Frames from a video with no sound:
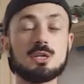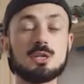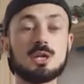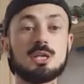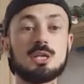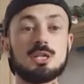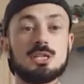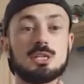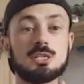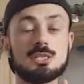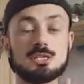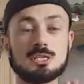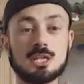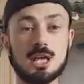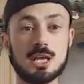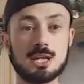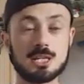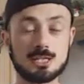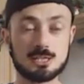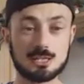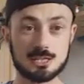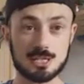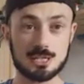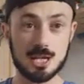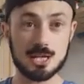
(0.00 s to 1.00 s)
So if you
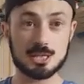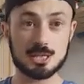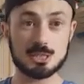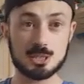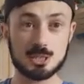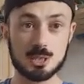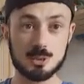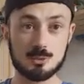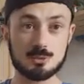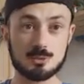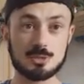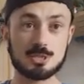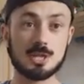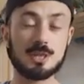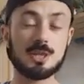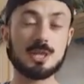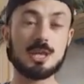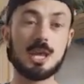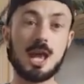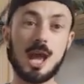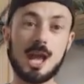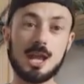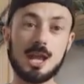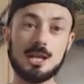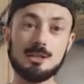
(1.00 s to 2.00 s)
stay tuned to
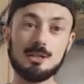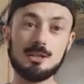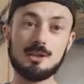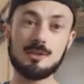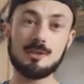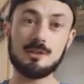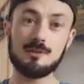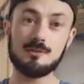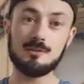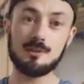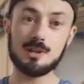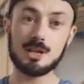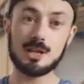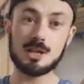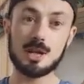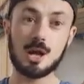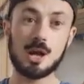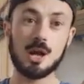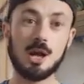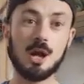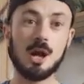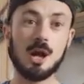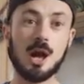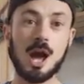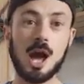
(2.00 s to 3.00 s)
the end of the
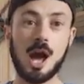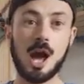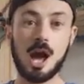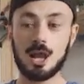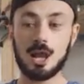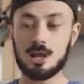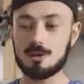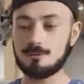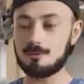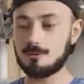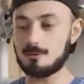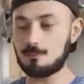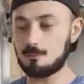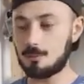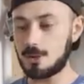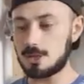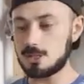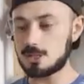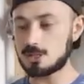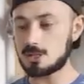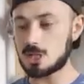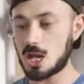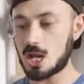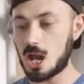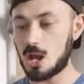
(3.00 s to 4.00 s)
video, I'll have a
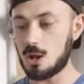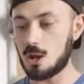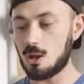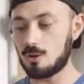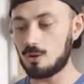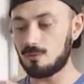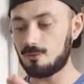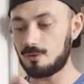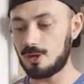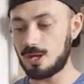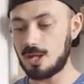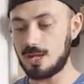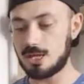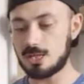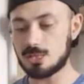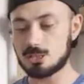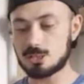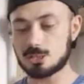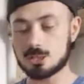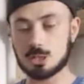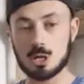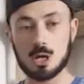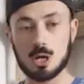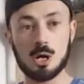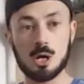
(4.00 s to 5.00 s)
picture of
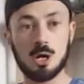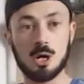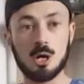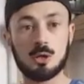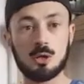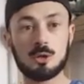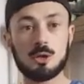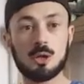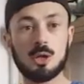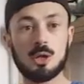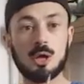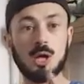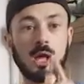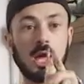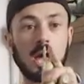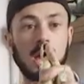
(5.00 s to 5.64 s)
each code